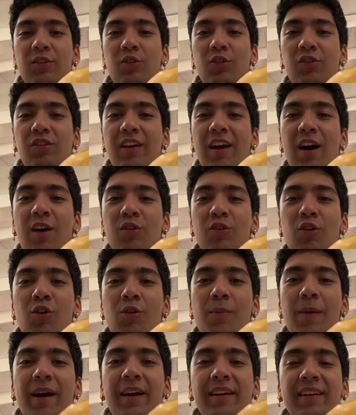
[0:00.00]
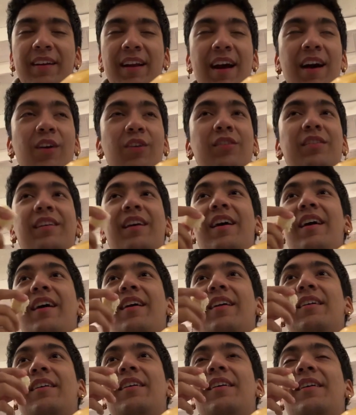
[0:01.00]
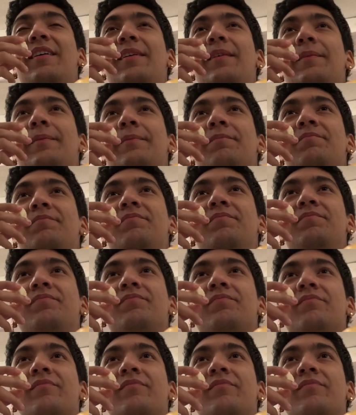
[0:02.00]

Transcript: you see how nobody now said um,